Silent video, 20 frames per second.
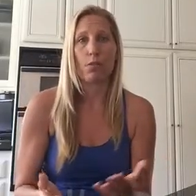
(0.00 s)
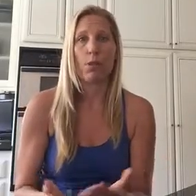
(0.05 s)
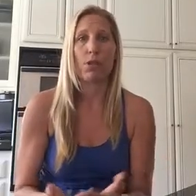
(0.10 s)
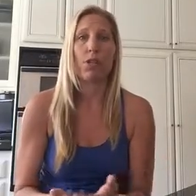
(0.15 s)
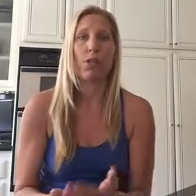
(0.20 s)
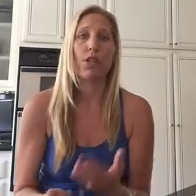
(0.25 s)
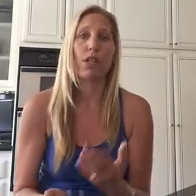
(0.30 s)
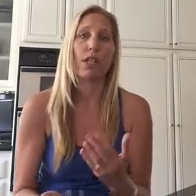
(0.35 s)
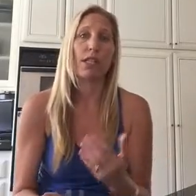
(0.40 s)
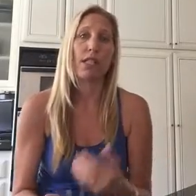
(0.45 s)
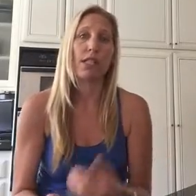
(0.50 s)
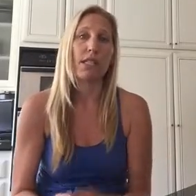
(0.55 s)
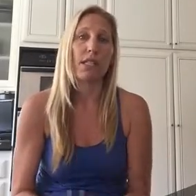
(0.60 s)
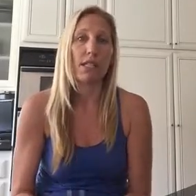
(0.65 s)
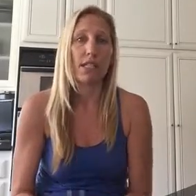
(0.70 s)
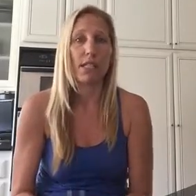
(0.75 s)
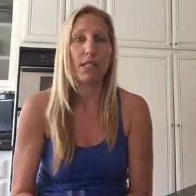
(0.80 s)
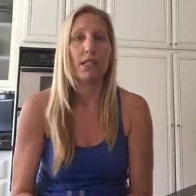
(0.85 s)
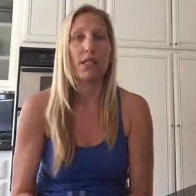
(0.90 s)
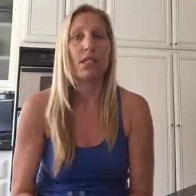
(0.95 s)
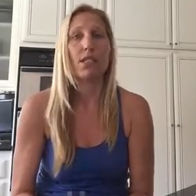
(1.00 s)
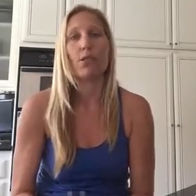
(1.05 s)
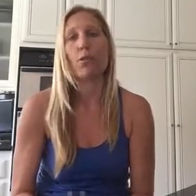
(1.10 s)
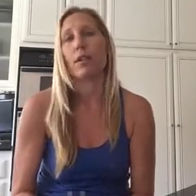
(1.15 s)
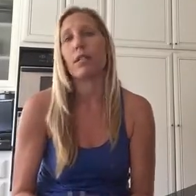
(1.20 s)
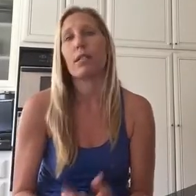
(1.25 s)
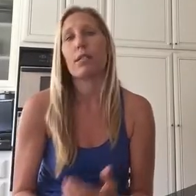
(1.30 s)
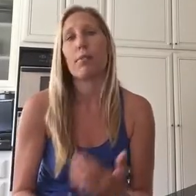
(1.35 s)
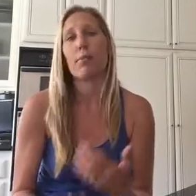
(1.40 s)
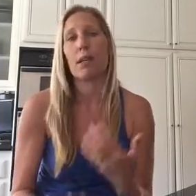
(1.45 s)
When you're consistently
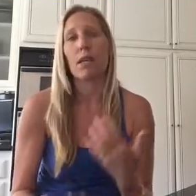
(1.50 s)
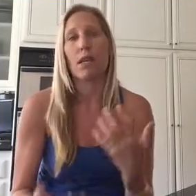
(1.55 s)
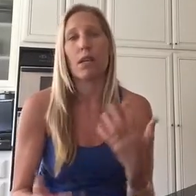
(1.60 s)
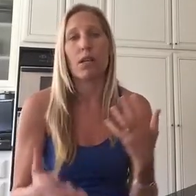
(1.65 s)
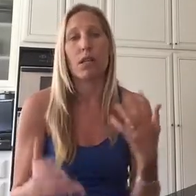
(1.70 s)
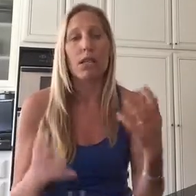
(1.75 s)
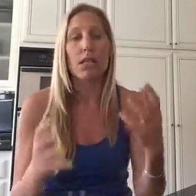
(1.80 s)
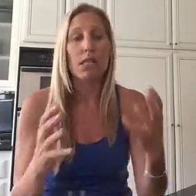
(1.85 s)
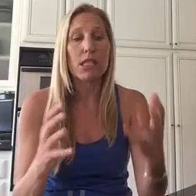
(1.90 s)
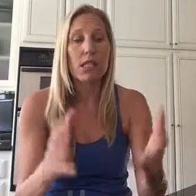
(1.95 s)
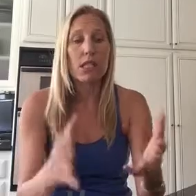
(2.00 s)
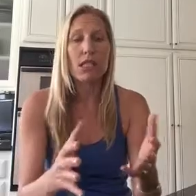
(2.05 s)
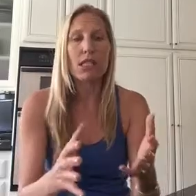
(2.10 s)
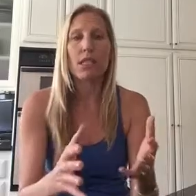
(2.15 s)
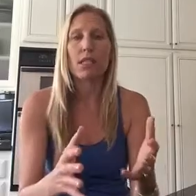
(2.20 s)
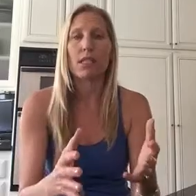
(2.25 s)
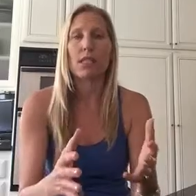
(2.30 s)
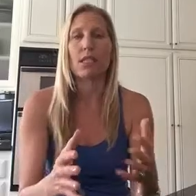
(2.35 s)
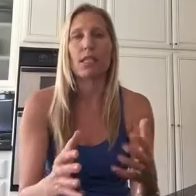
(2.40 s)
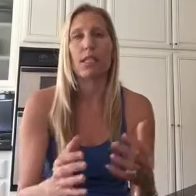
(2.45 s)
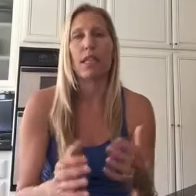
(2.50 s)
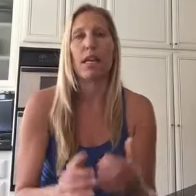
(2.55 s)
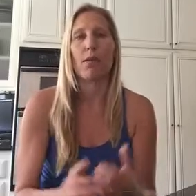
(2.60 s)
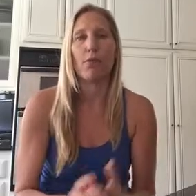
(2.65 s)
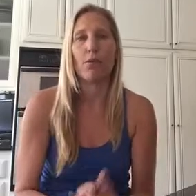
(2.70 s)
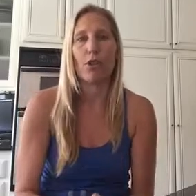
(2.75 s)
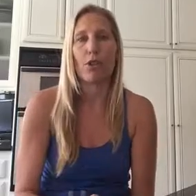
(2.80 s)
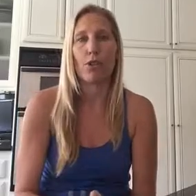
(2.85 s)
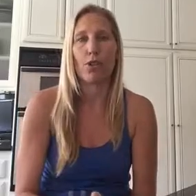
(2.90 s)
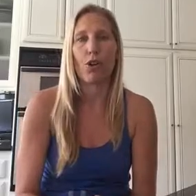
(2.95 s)
doing something and consistently staying
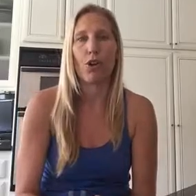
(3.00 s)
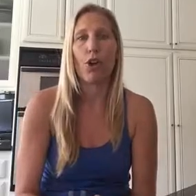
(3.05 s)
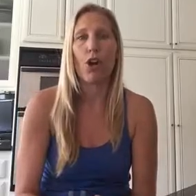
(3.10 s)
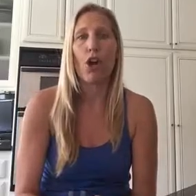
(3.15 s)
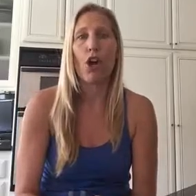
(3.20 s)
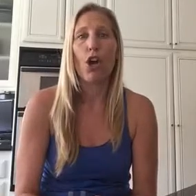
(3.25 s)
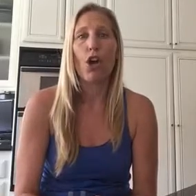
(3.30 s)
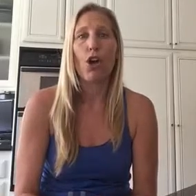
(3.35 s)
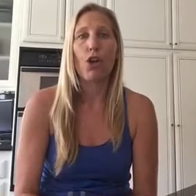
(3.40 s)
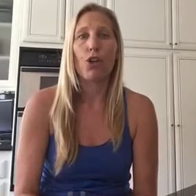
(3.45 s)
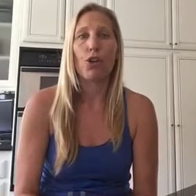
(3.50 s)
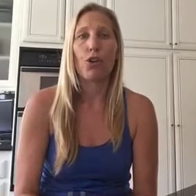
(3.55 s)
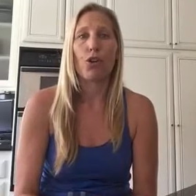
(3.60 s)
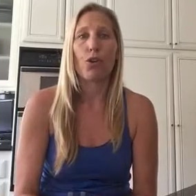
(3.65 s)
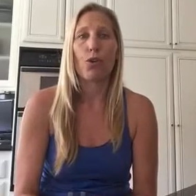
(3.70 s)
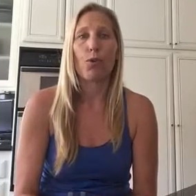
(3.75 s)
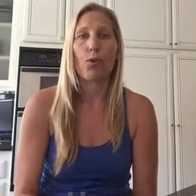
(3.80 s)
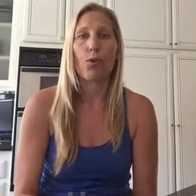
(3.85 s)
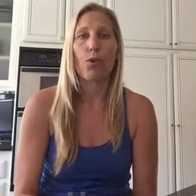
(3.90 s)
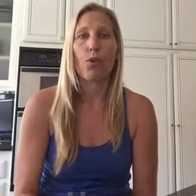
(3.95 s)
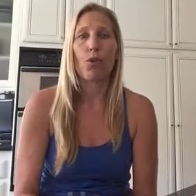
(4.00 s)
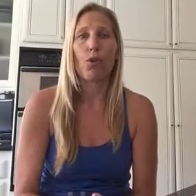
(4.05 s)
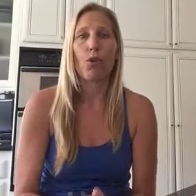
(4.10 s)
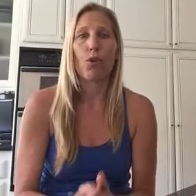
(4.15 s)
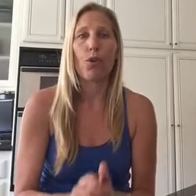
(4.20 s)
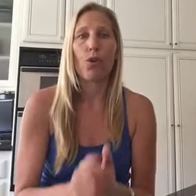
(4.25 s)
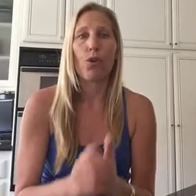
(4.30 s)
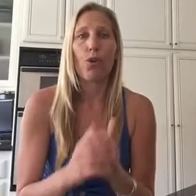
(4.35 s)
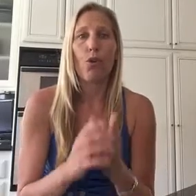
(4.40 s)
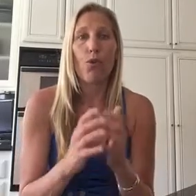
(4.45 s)
within your
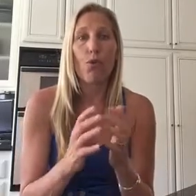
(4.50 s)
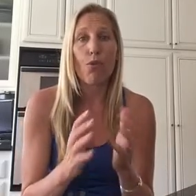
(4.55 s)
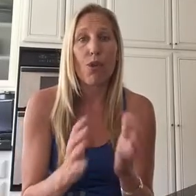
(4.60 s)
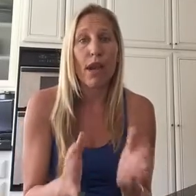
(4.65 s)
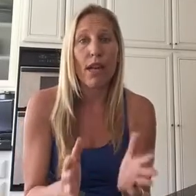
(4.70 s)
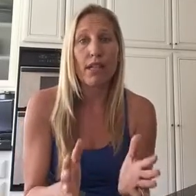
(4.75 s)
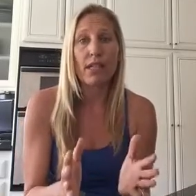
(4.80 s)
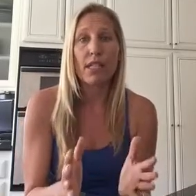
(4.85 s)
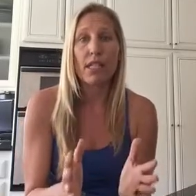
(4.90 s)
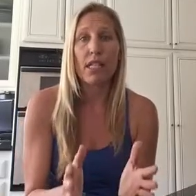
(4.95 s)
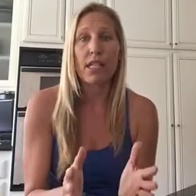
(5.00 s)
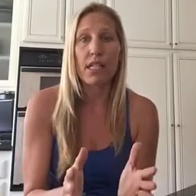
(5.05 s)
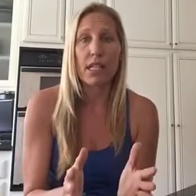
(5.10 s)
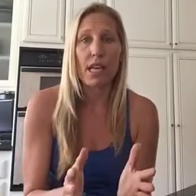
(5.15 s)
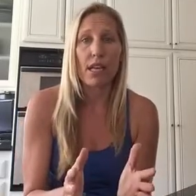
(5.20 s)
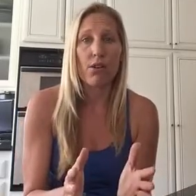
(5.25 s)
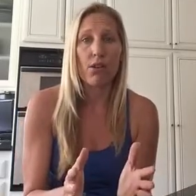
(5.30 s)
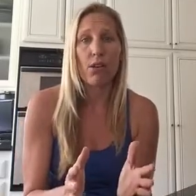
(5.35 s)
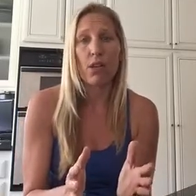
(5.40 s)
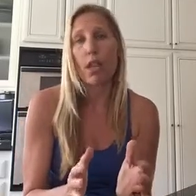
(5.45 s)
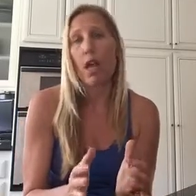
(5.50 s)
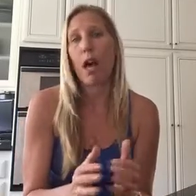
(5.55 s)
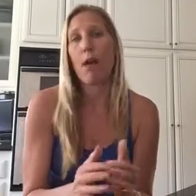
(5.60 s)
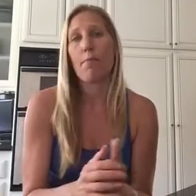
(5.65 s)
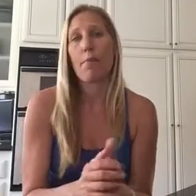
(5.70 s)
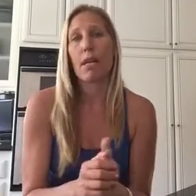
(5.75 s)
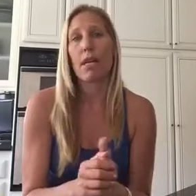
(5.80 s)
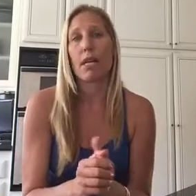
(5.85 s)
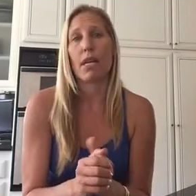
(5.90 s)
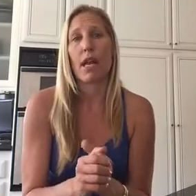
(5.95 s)
correct container
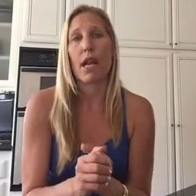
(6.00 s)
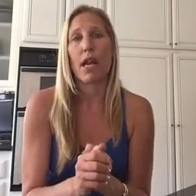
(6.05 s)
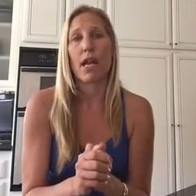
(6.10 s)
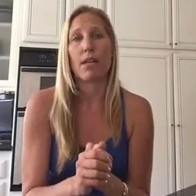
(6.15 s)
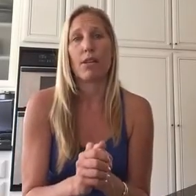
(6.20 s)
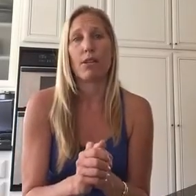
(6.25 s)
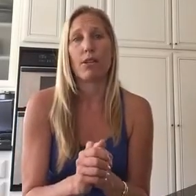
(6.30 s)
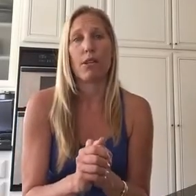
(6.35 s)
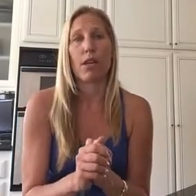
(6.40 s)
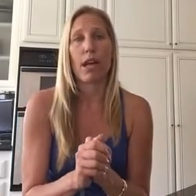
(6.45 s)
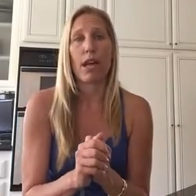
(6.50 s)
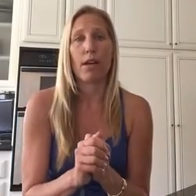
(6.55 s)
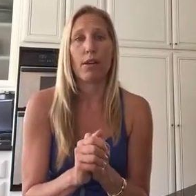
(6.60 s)
allotment and